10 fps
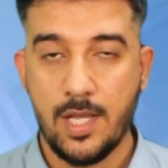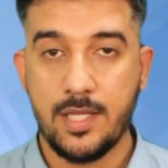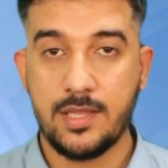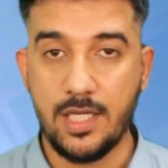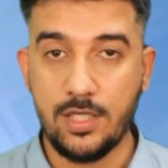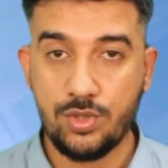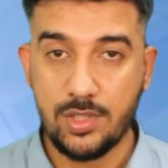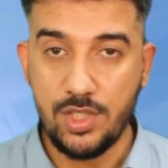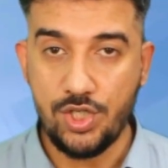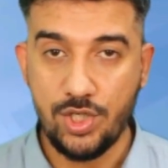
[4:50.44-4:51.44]
The
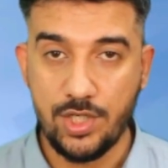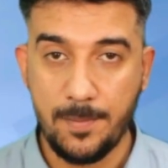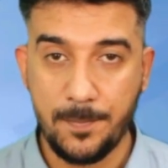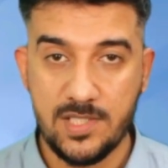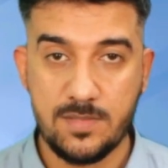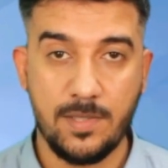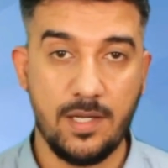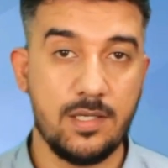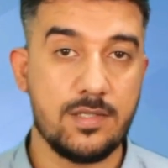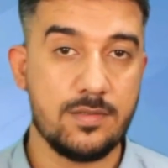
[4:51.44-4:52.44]
education napast ba
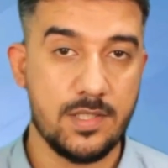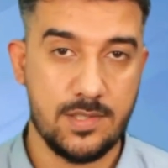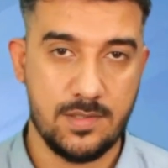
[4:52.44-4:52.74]
interest